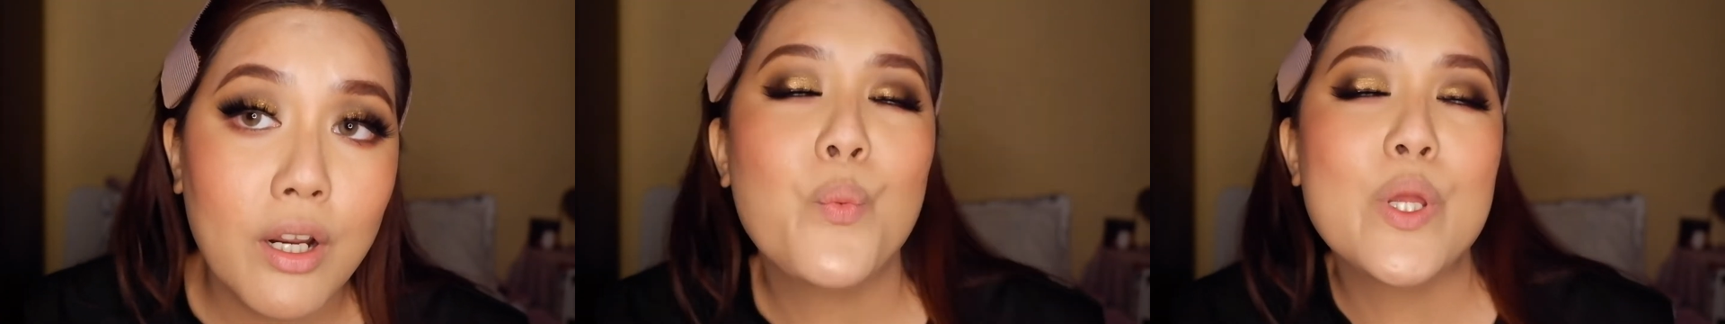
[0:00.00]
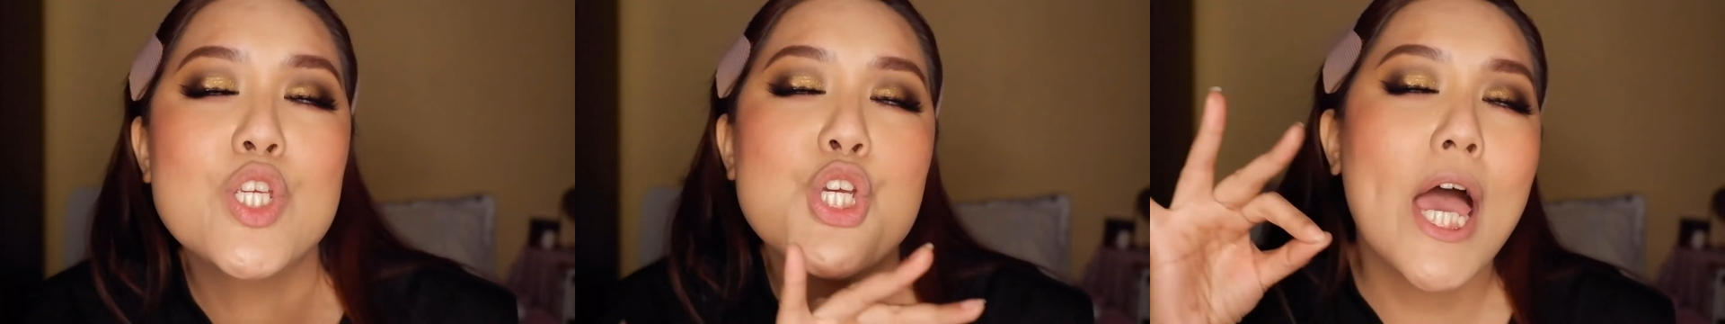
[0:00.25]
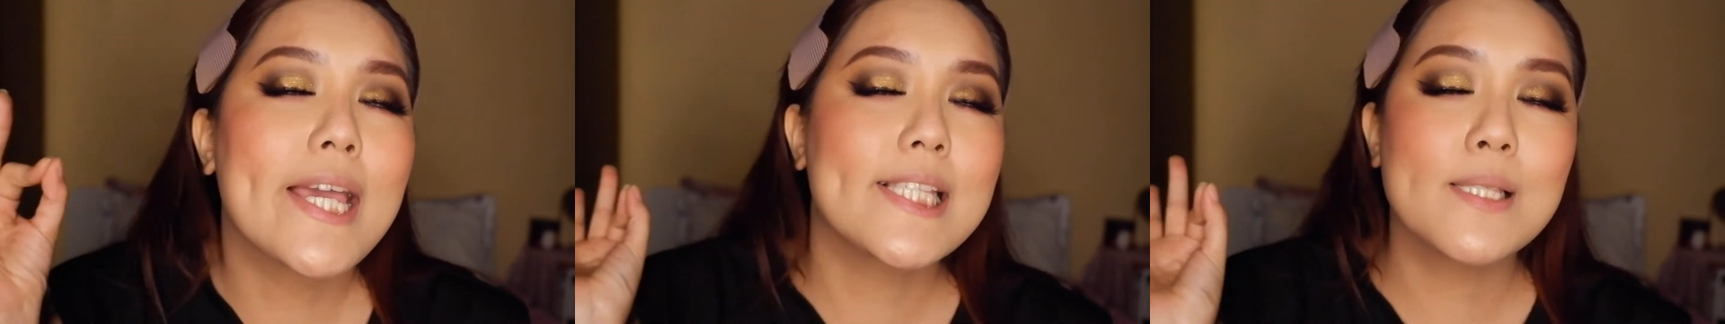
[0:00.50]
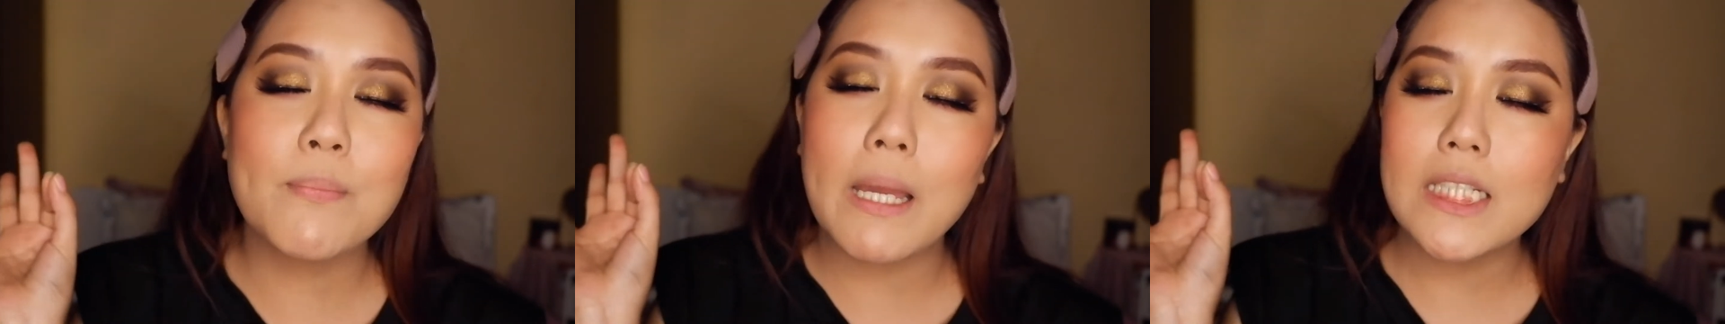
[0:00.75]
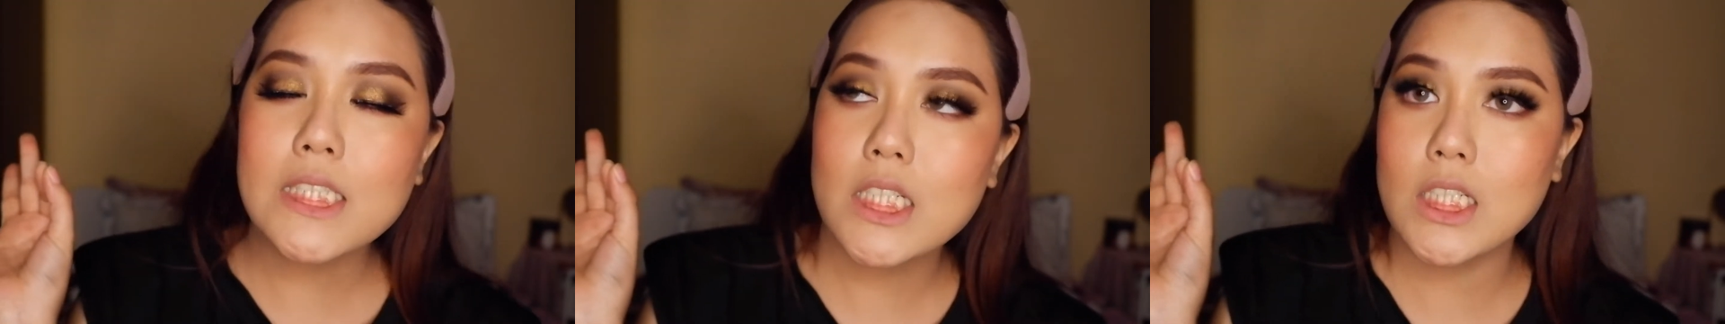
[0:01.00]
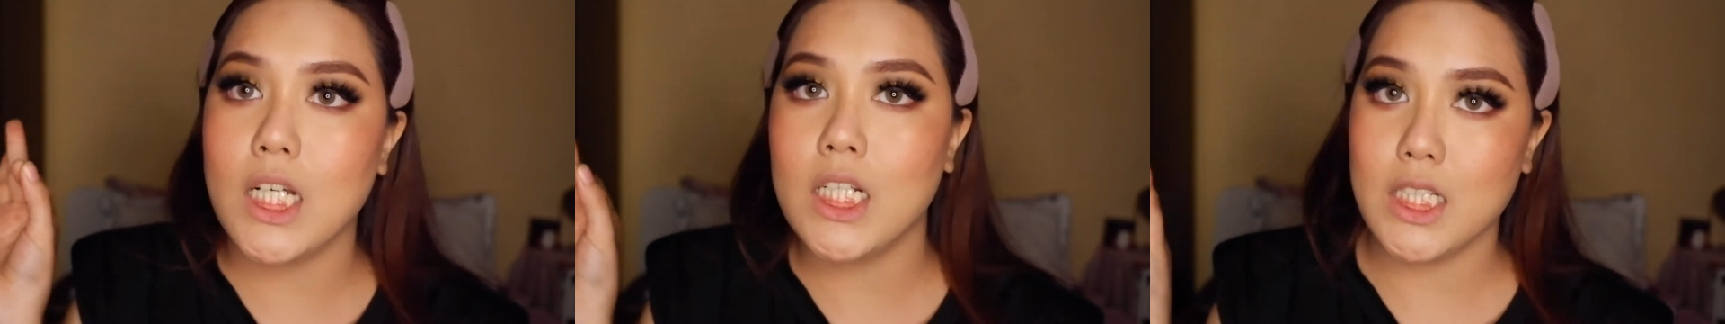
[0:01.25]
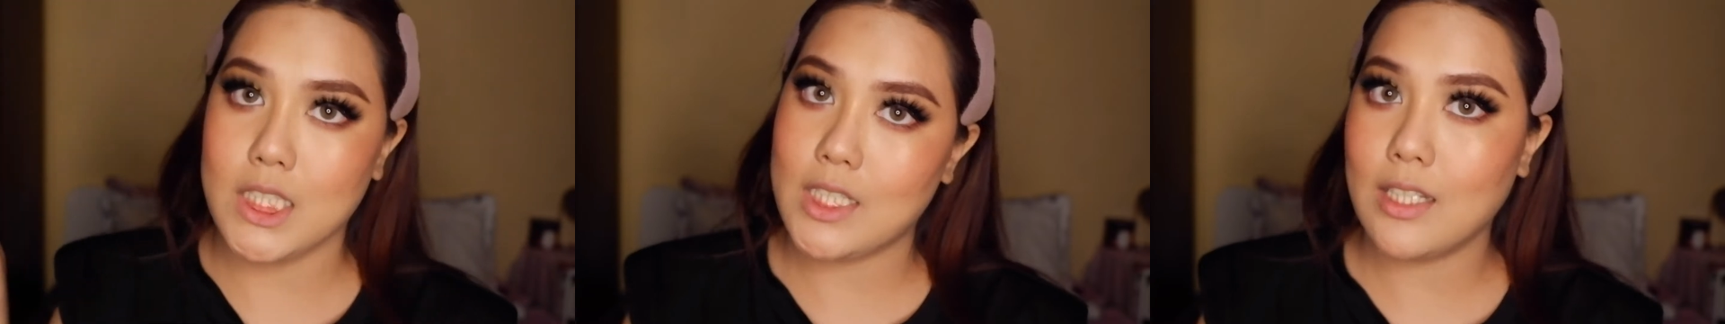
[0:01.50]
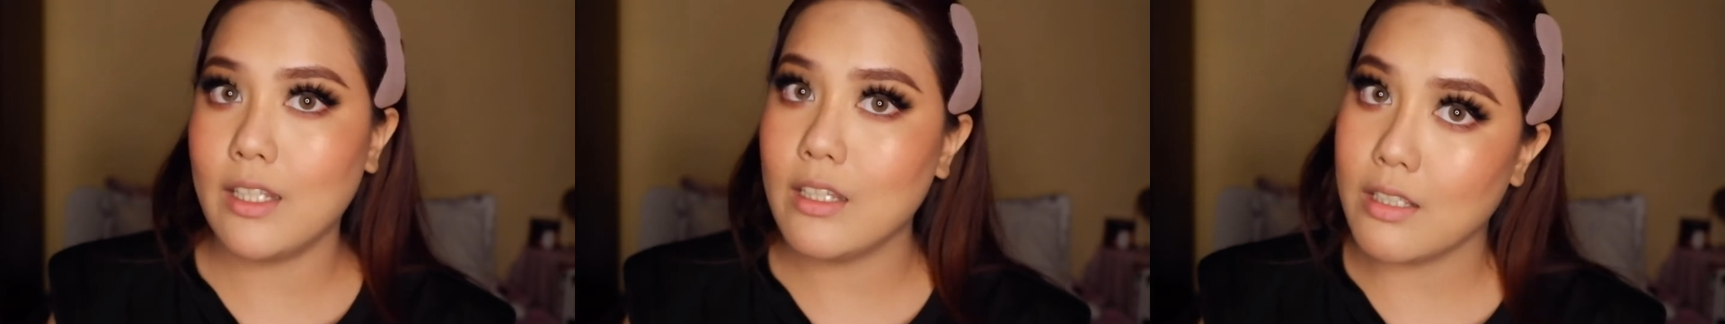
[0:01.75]
which I spent a
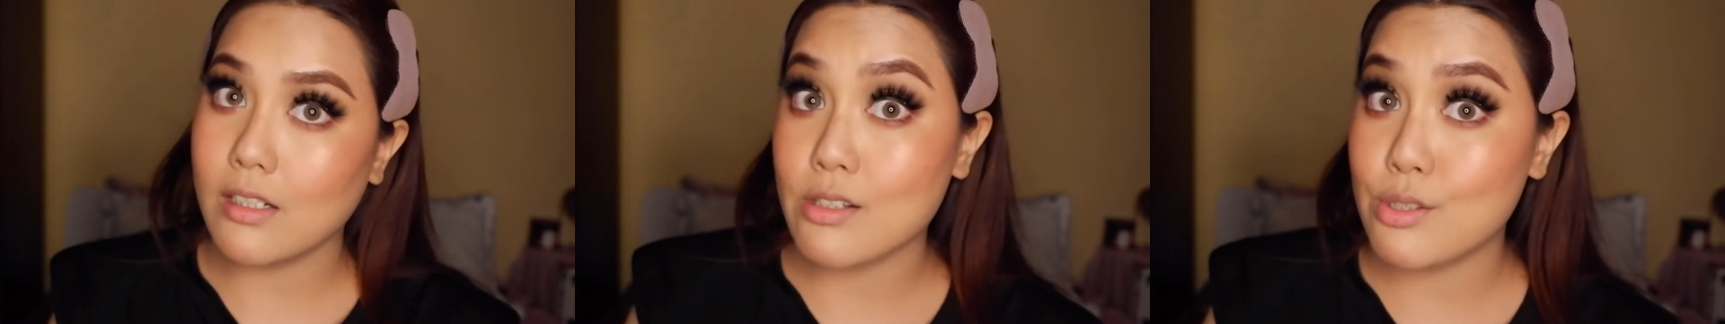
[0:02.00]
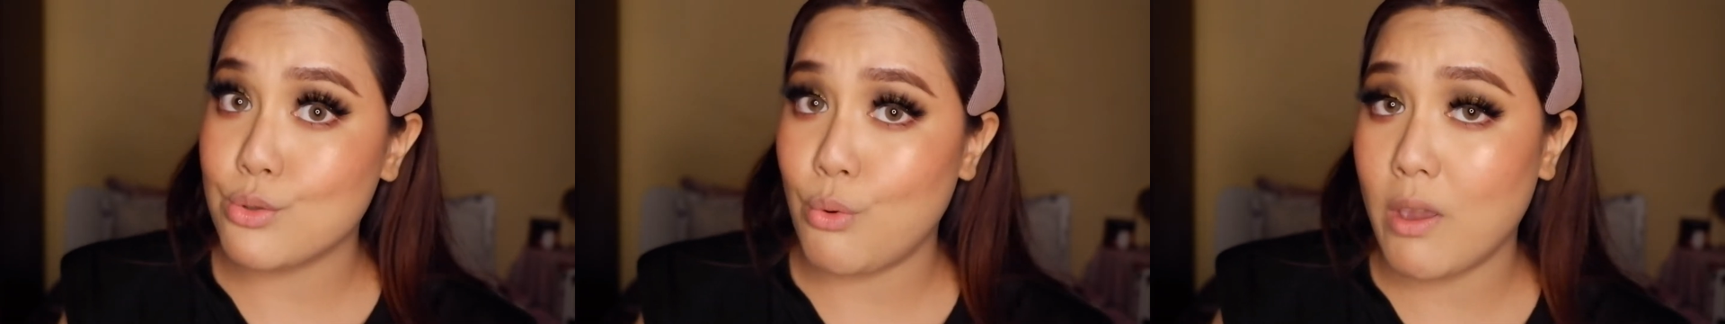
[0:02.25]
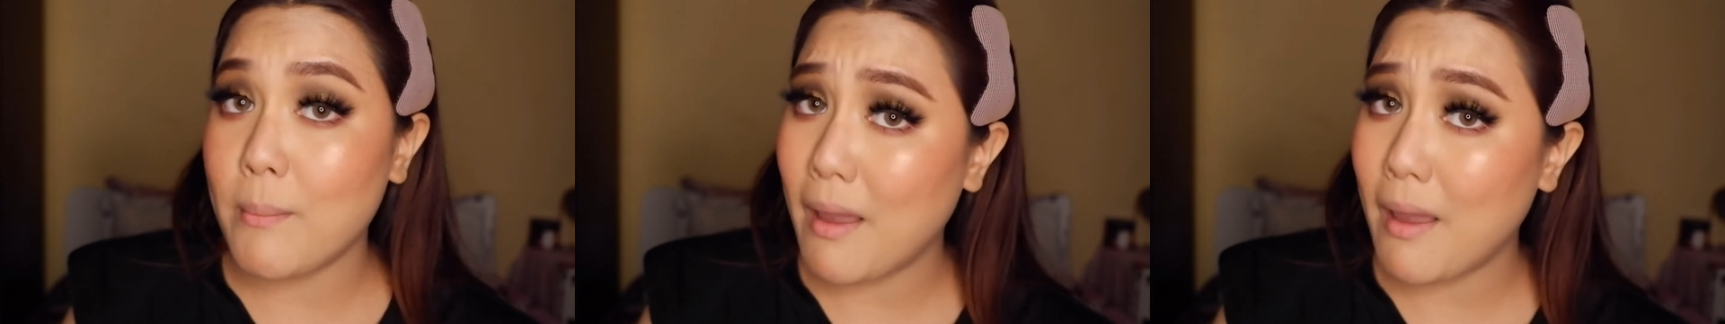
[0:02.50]
gazillion years doing,